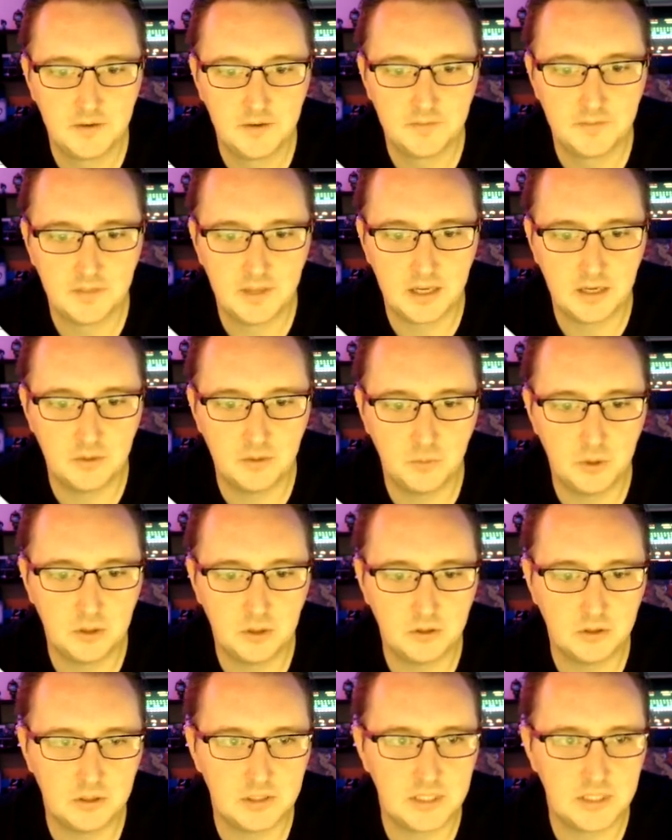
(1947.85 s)
they
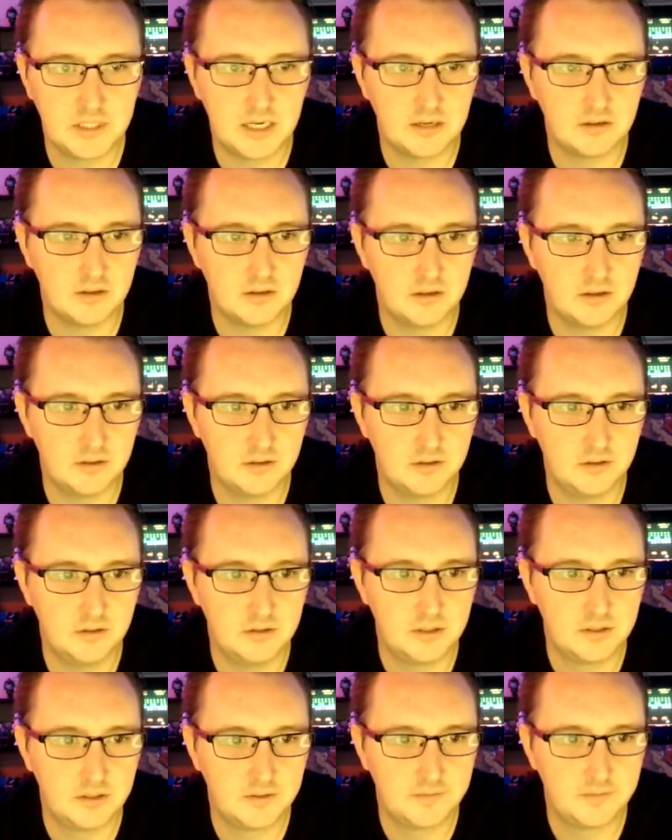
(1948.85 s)
will download
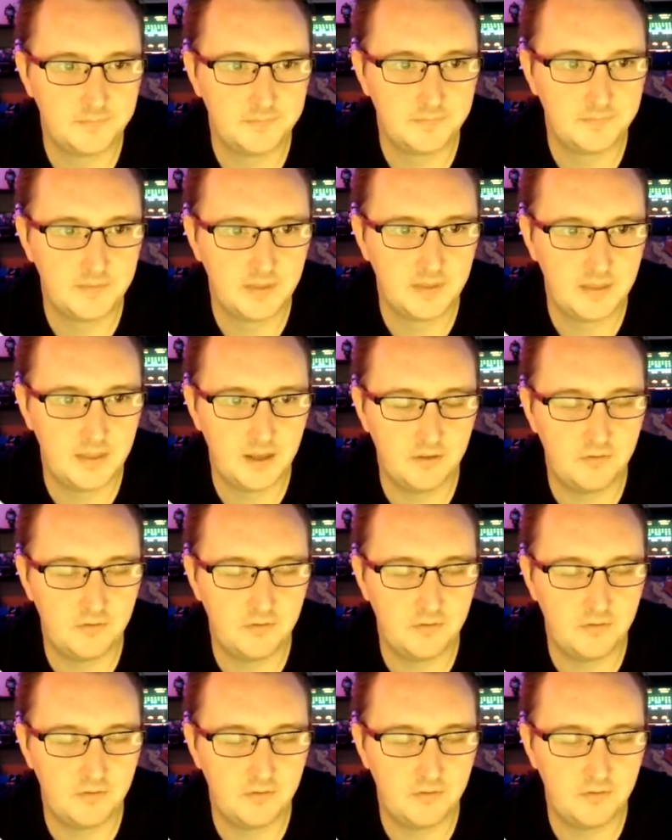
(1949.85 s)
that